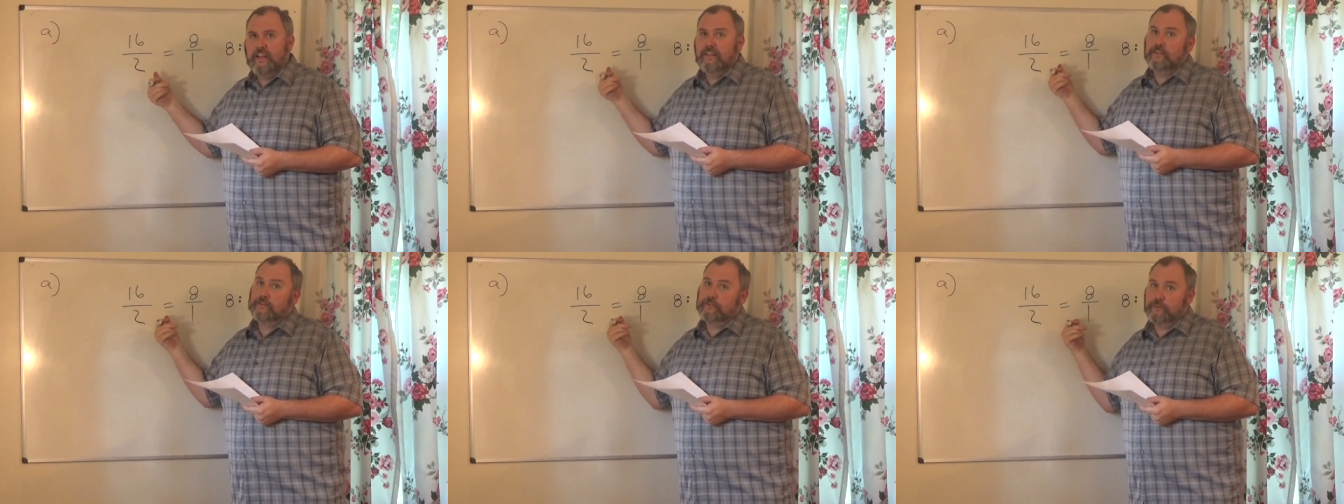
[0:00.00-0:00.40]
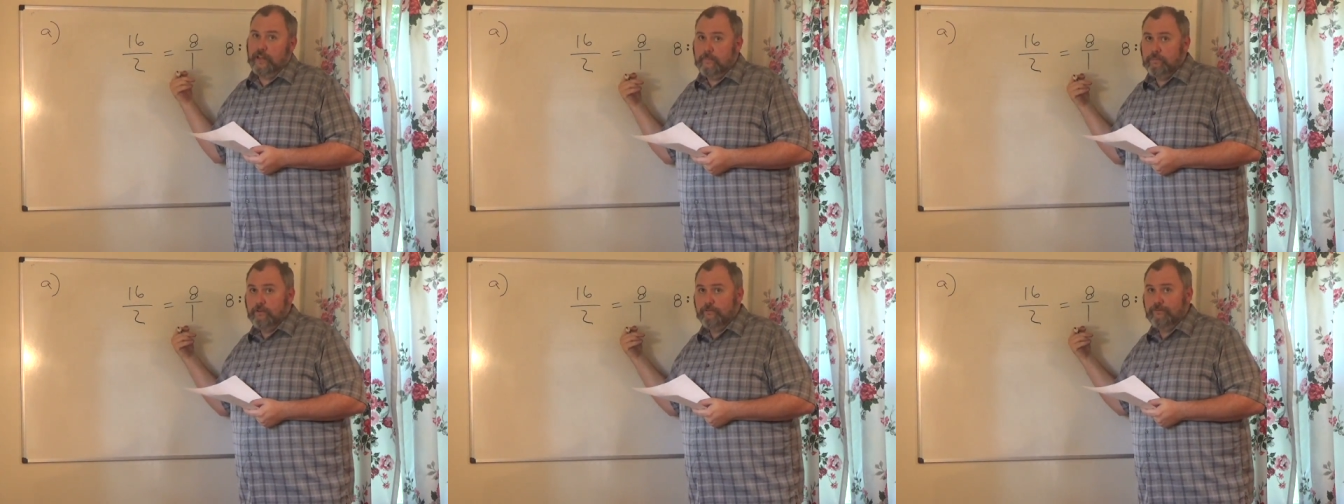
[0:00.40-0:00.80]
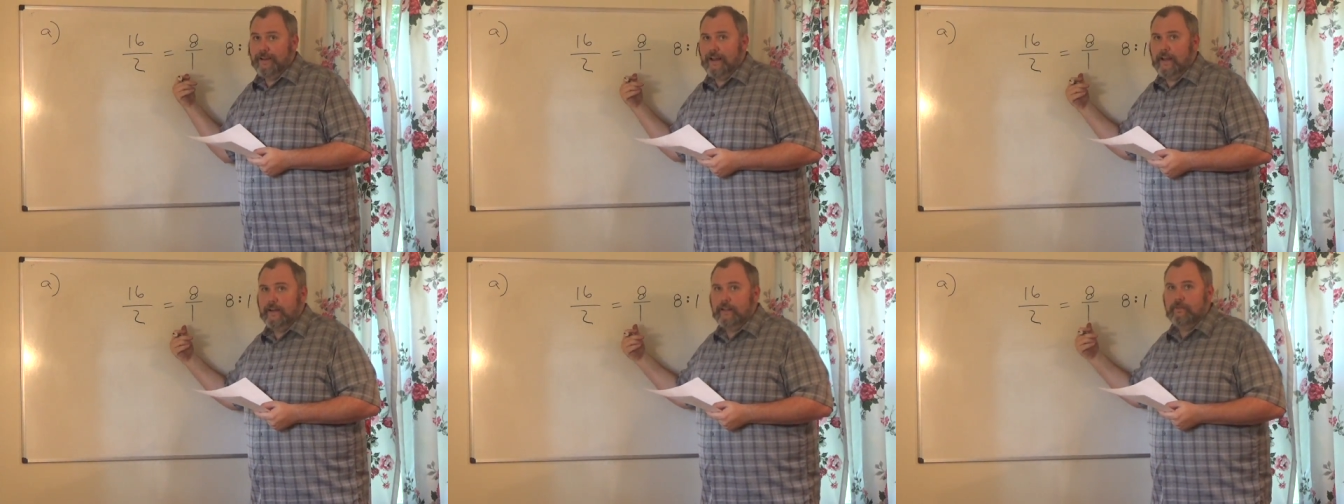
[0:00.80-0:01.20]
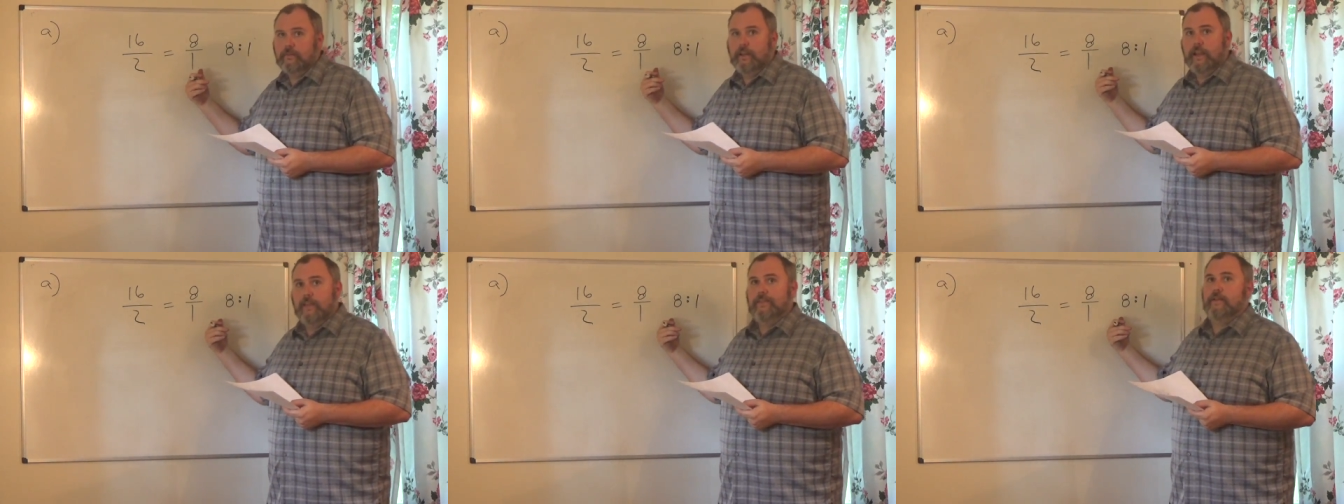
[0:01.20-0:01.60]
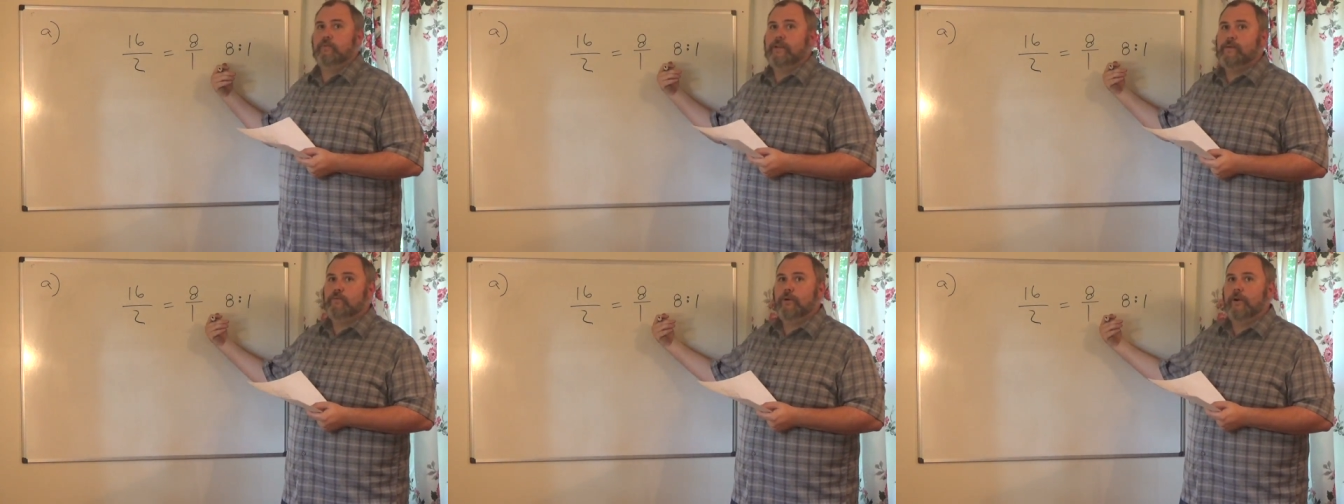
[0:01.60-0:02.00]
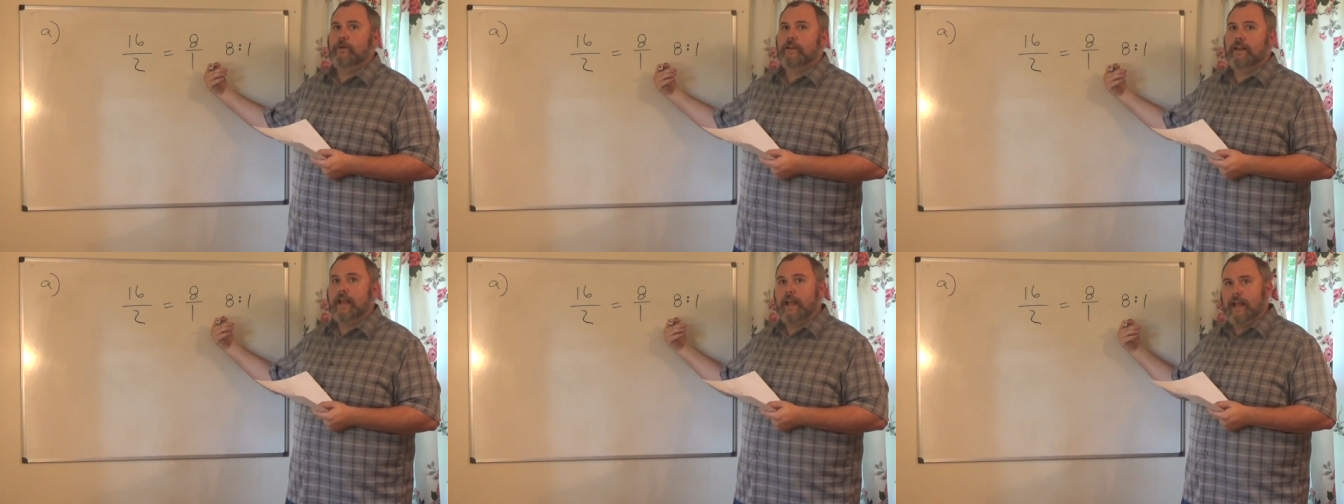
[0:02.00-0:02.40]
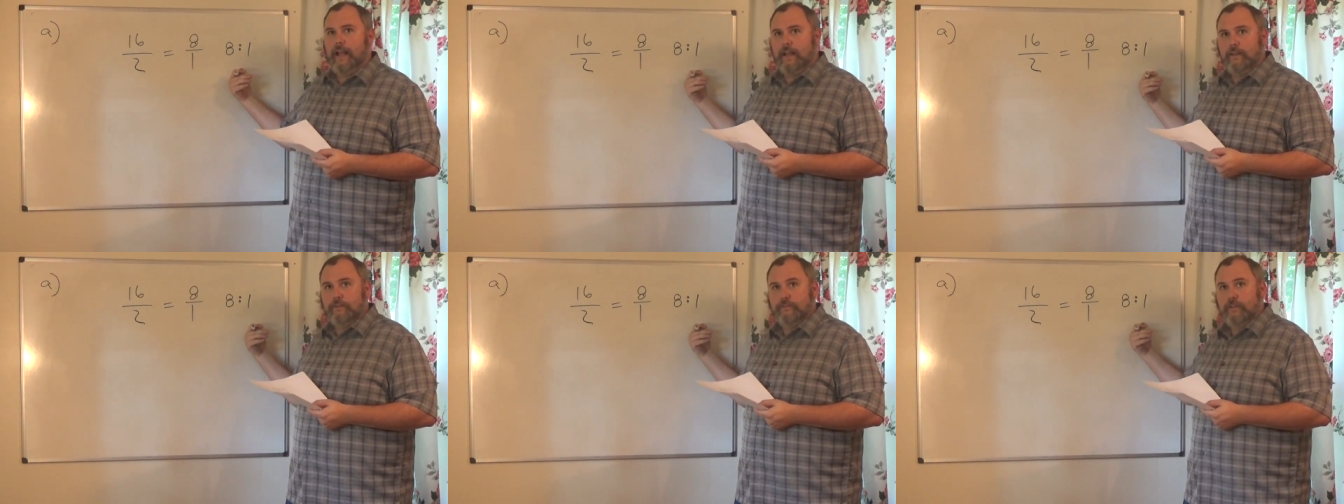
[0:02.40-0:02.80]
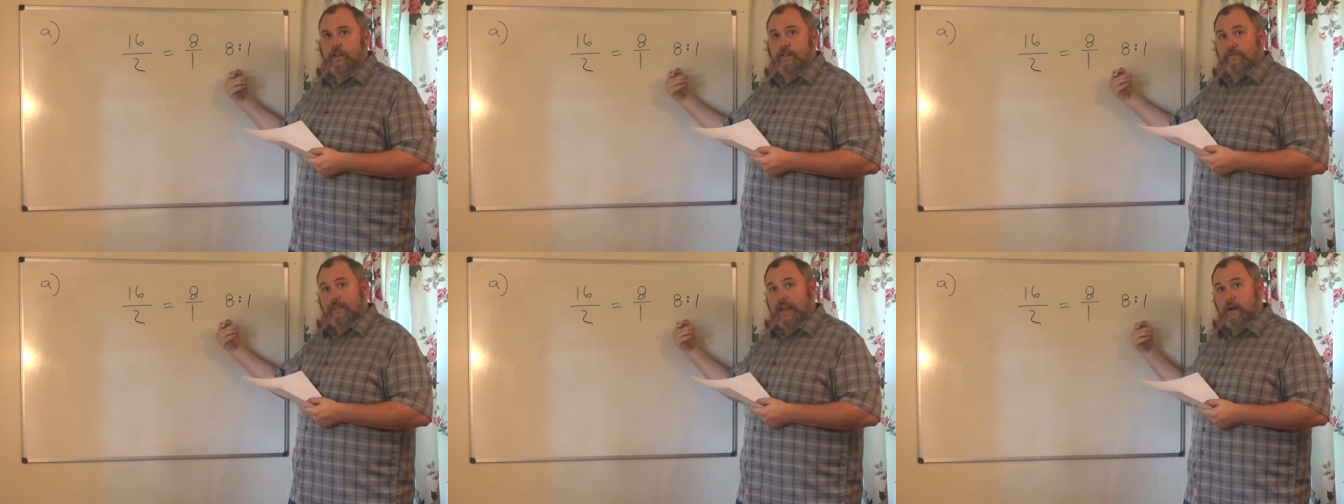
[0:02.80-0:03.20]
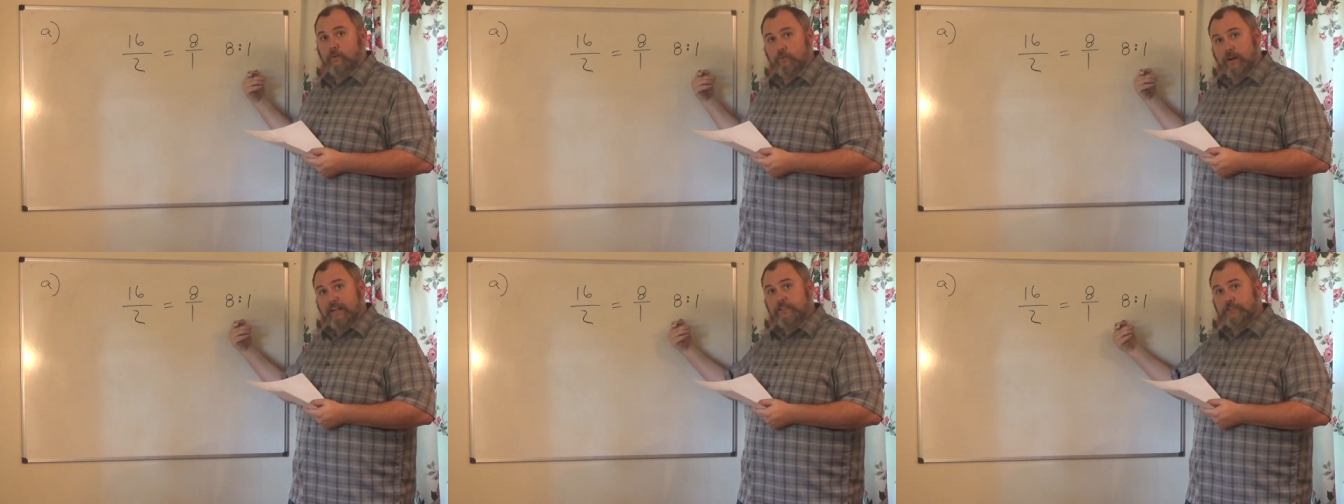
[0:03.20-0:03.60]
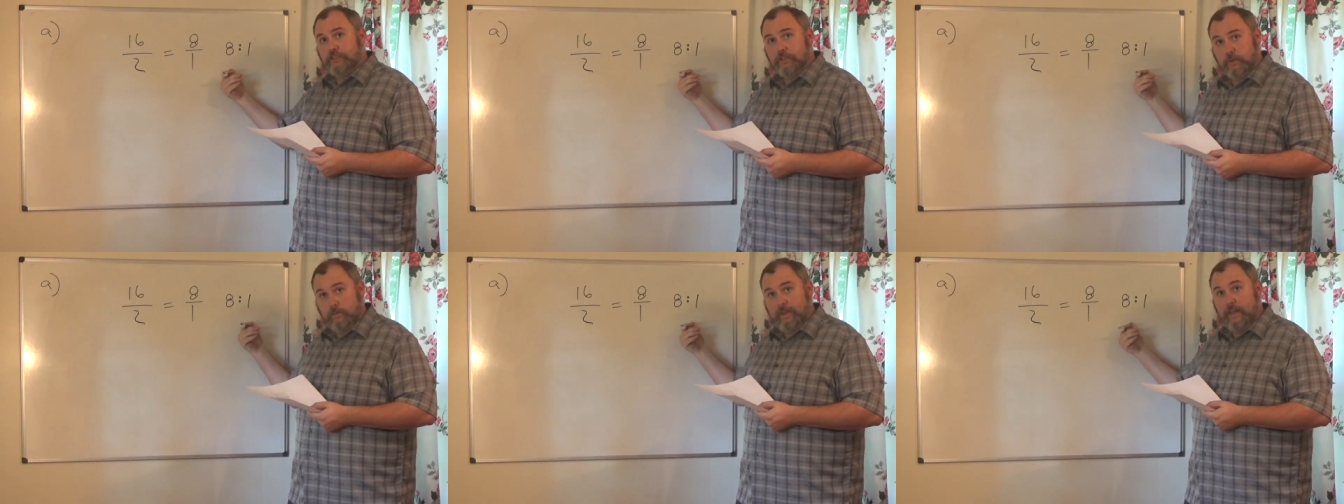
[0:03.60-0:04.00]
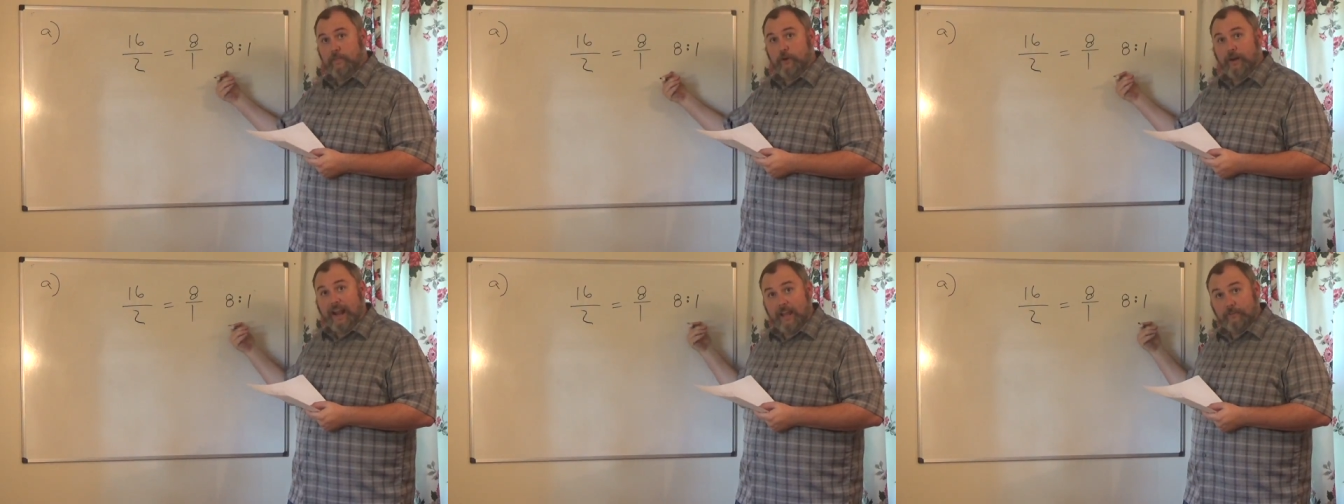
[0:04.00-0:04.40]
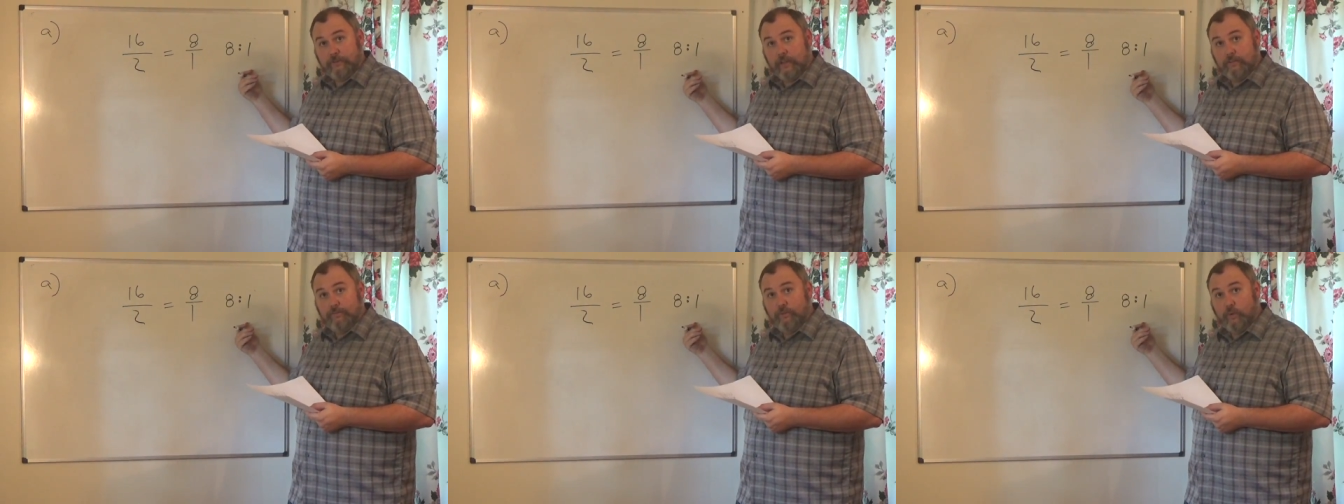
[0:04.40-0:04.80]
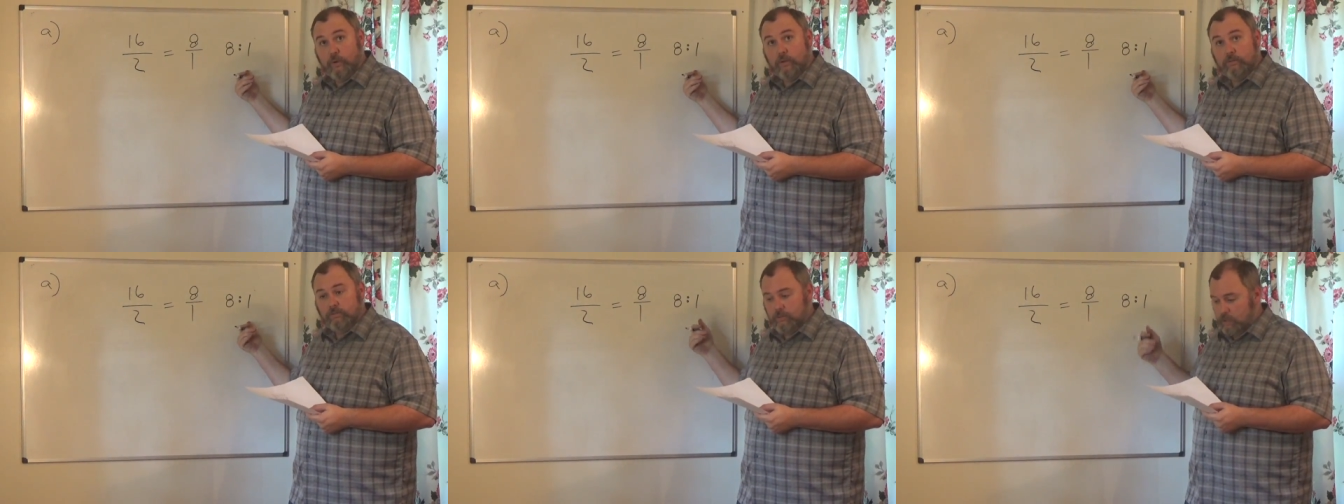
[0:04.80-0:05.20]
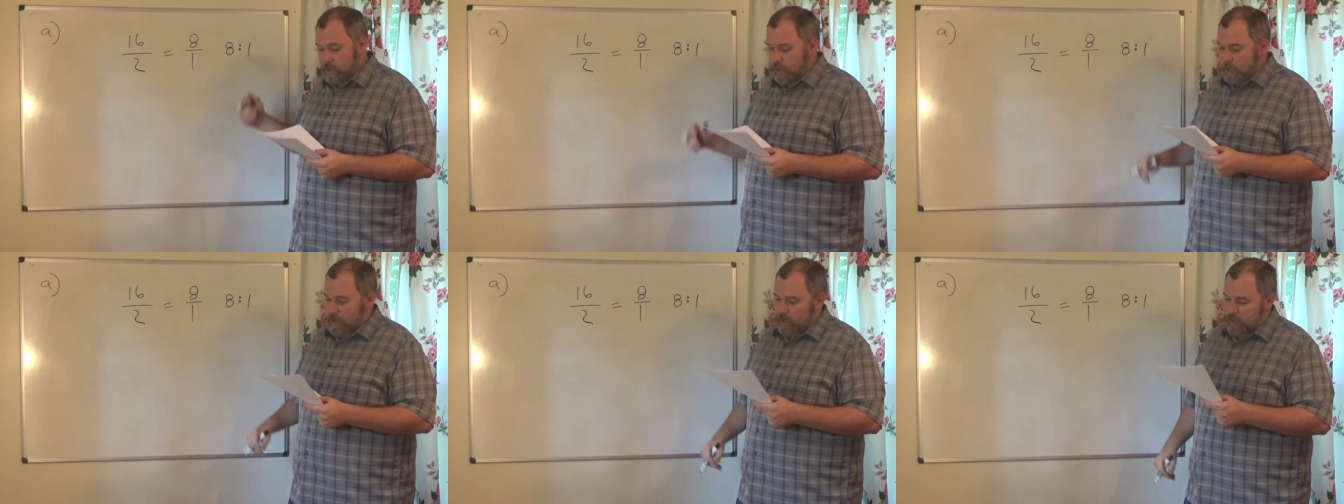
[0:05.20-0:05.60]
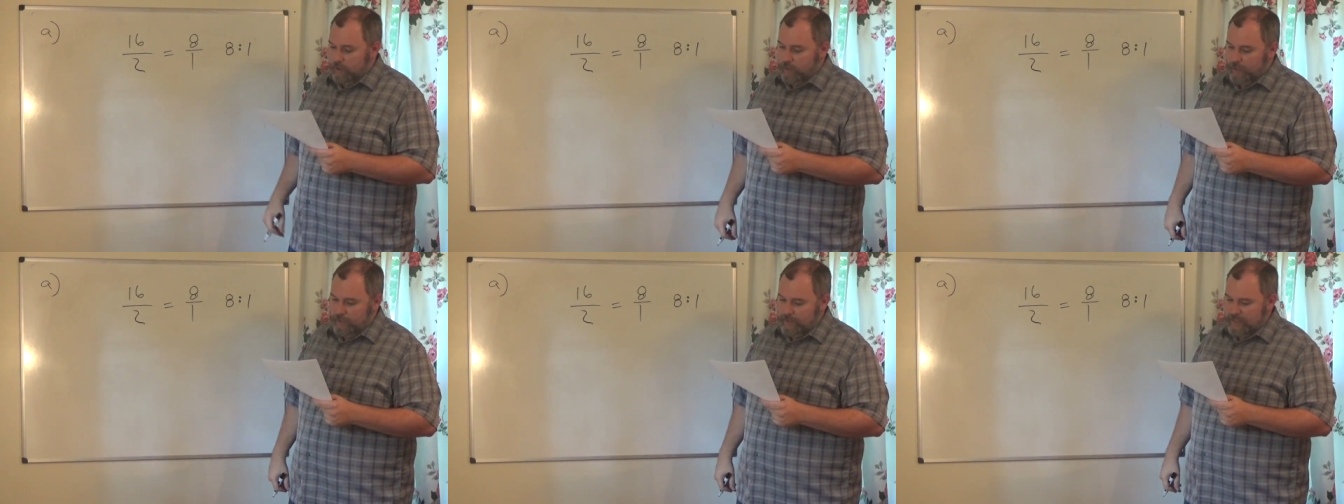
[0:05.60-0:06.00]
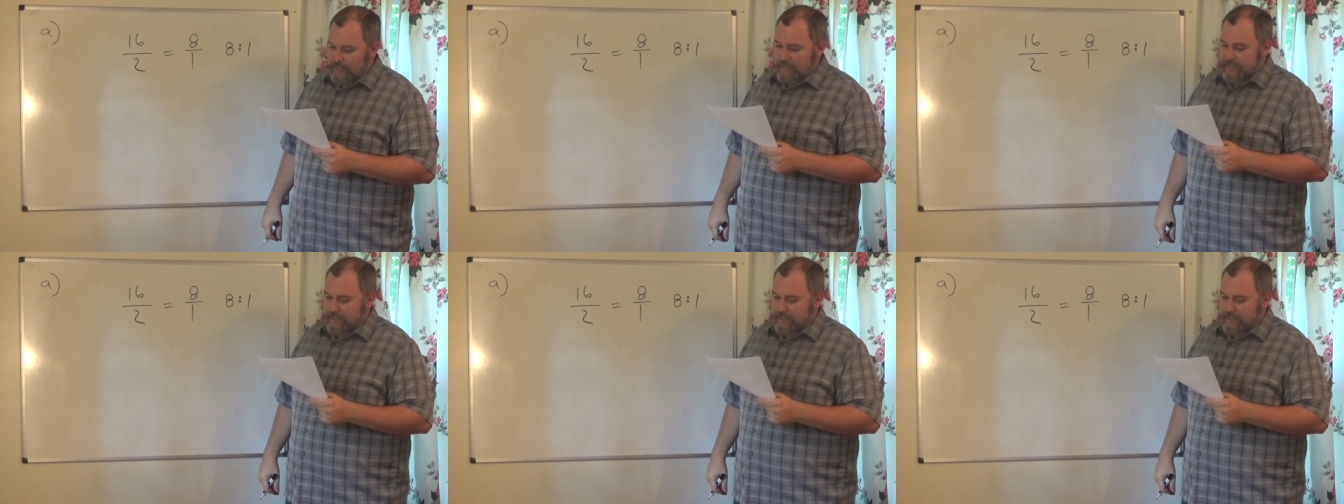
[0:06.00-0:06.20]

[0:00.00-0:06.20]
simplified it, and then rewrote it as that ratio that they're asking for. All right?